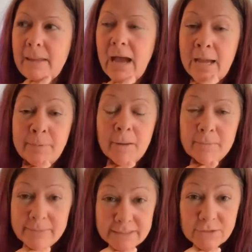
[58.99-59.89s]
I
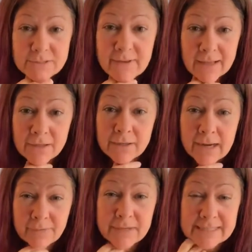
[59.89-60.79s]
probably use Valor
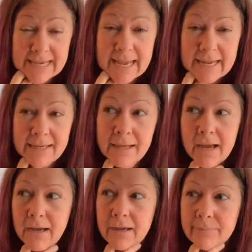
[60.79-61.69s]
every day
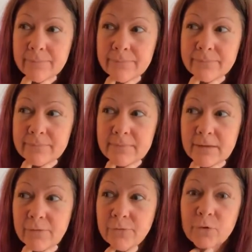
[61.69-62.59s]

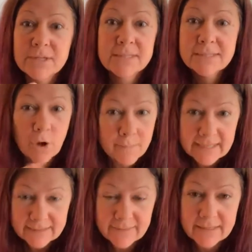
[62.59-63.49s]
for so
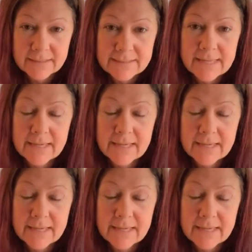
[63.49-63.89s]
many things.